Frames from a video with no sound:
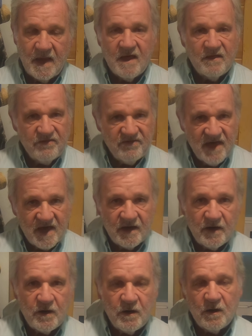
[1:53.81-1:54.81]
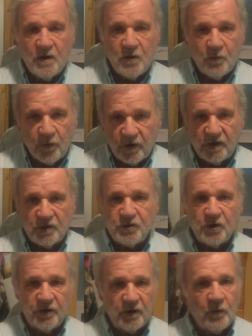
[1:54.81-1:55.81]
Then we're going to
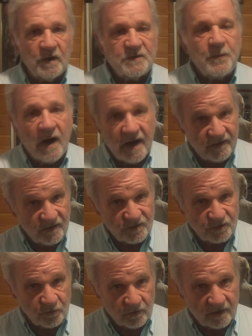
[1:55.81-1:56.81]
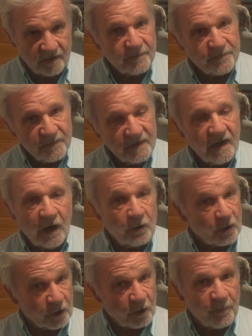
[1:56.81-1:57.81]
show you what's behind this door, our
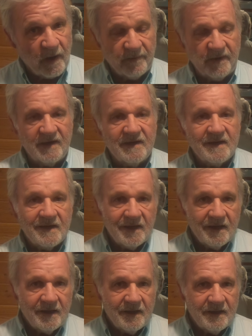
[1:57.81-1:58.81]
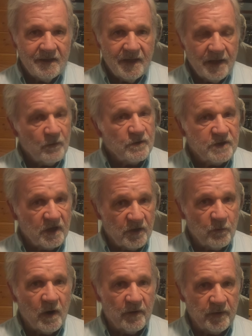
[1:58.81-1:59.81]
little puppy. And we'll tell you
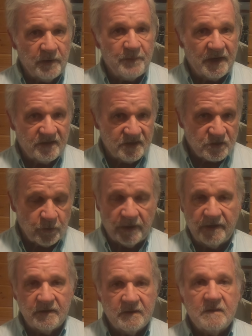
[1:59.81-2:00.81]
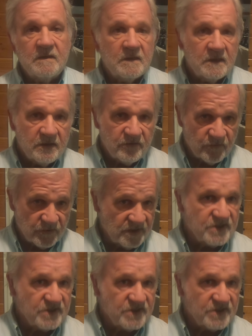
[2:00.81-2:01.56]
why we picked this one for this